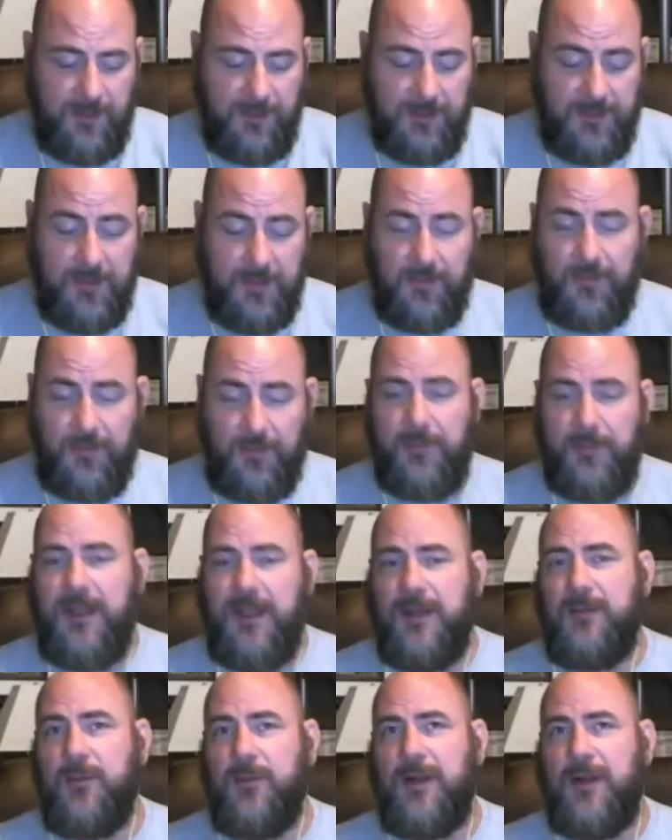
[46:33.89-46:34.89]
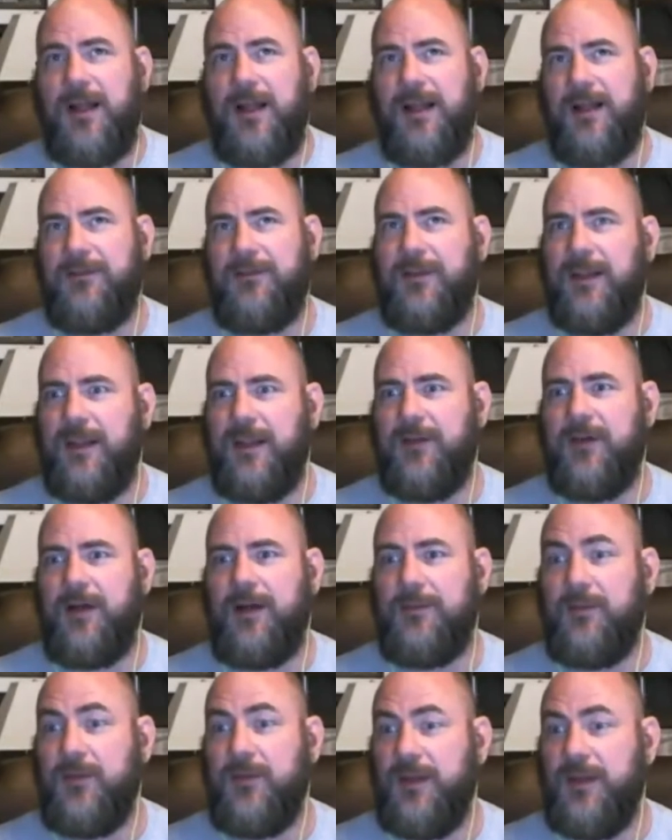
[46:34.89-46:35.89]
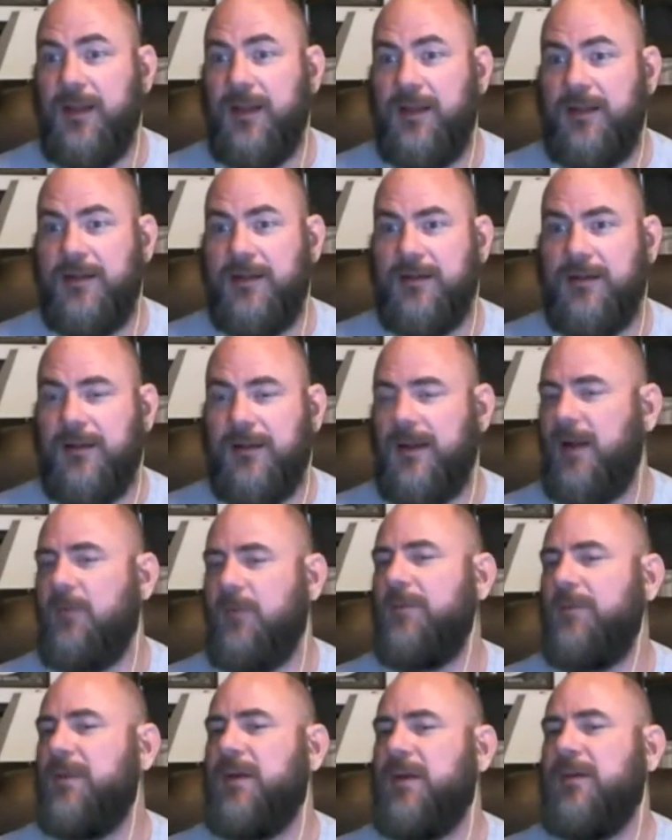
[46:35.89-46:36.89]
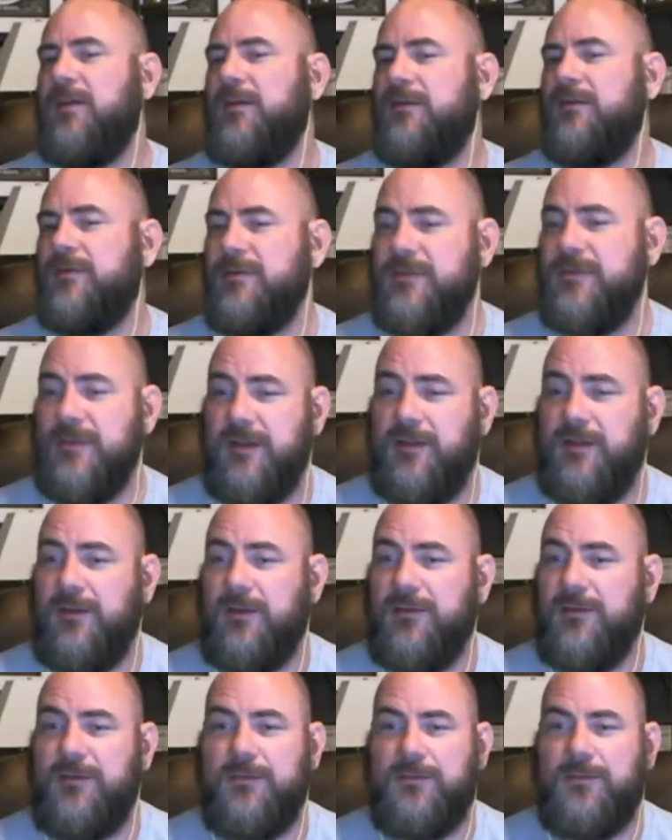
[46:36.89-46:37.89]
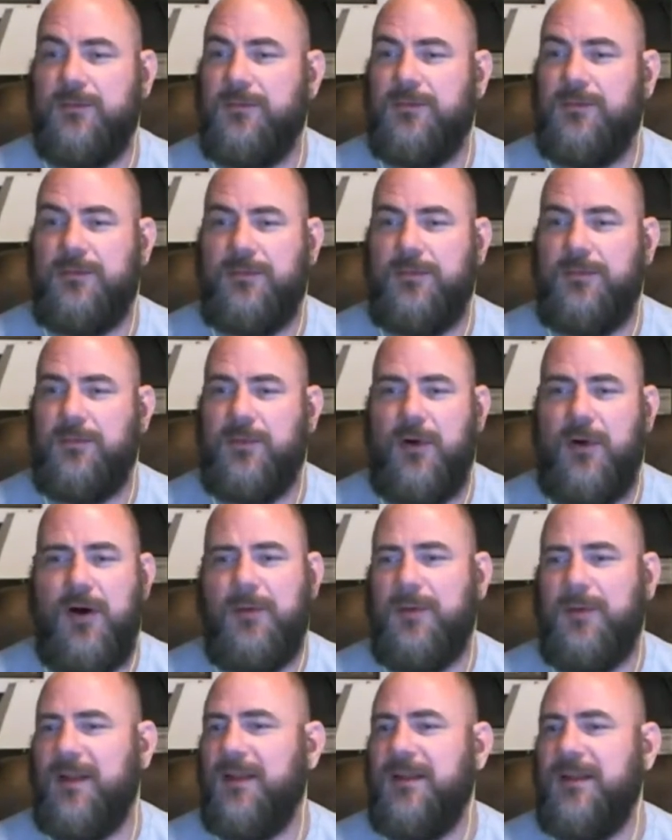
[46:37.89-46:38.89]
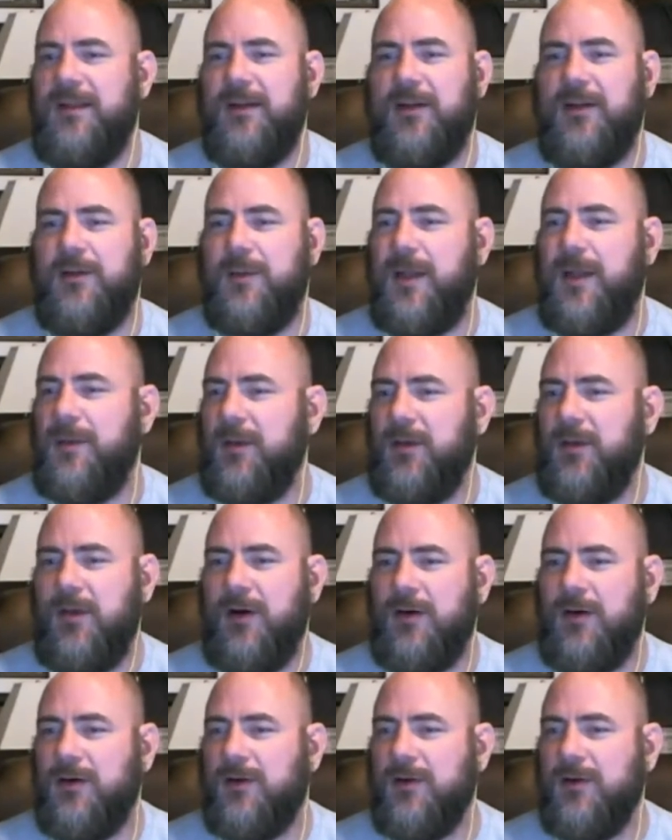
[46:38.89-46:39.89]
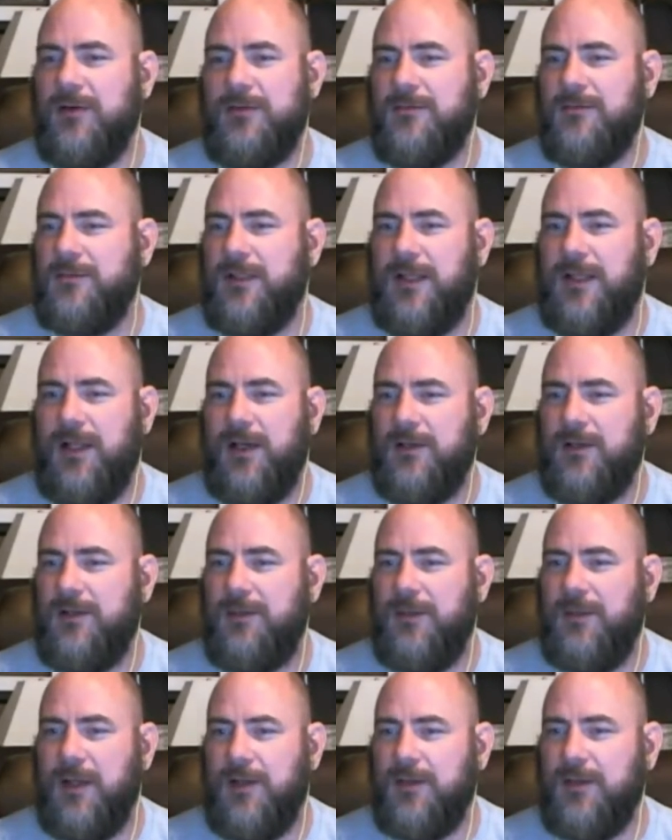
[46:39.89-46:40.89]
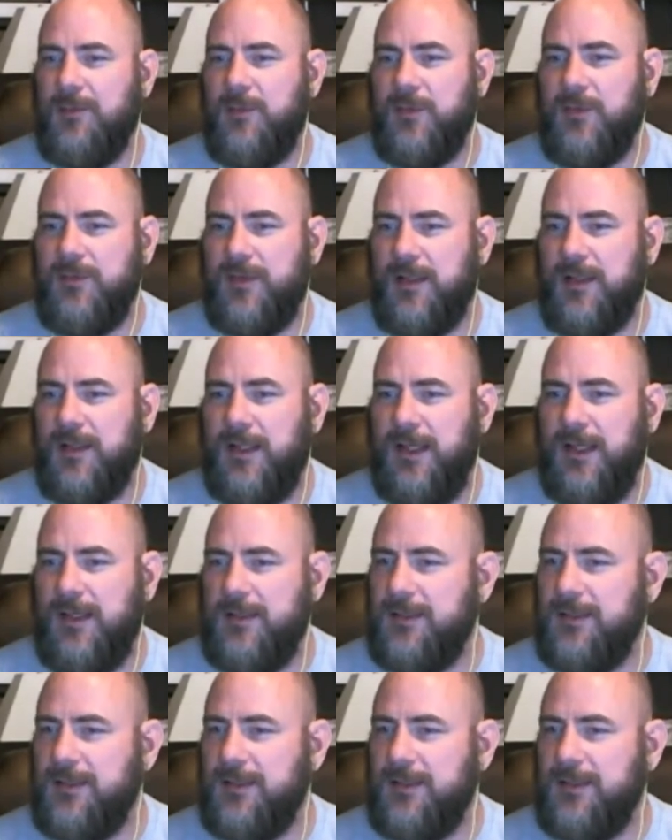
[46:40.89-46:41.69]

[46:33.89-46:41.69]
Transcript: Just for me, what I'd have to give up to get it, like, I wouldn't be able to do jiu-jitsu for probably a year, maybe longer. To be able to move like that.